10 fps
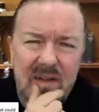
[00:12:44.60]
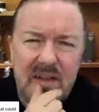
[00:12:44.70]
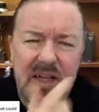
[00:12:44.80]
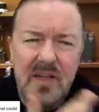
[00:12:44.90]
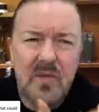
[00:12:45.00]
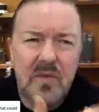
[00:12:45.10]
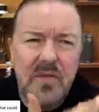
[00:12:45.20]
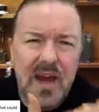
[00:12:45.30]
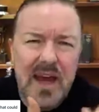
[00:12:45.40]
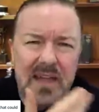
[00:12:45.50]
they're your
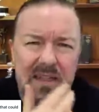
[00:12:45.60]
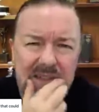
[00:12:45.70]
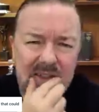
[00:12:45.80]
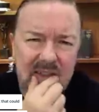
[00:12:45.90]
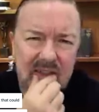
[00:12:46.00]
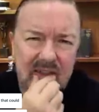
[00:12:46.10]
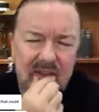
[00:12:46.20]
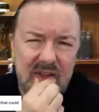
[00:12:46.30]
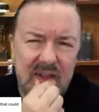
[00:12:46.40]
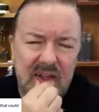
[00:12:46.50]
fans,
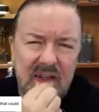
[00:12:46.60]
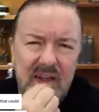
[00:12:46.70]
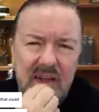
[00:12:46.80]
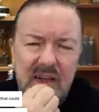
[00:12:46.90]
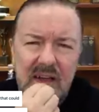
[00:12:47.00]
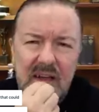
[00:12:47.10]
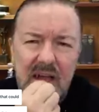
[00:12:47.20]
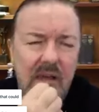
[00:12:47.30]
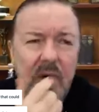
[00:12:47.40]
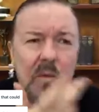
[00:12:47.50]
really.
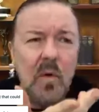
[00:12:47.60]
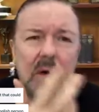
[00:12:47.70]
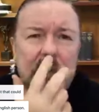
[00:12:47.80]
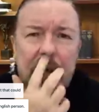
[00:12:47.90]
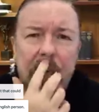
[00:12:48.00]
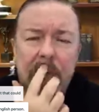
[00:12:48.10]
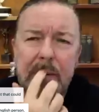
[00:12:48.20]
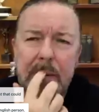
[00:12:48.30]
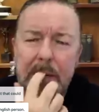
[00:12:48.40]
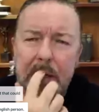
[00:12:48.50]
If I walked out,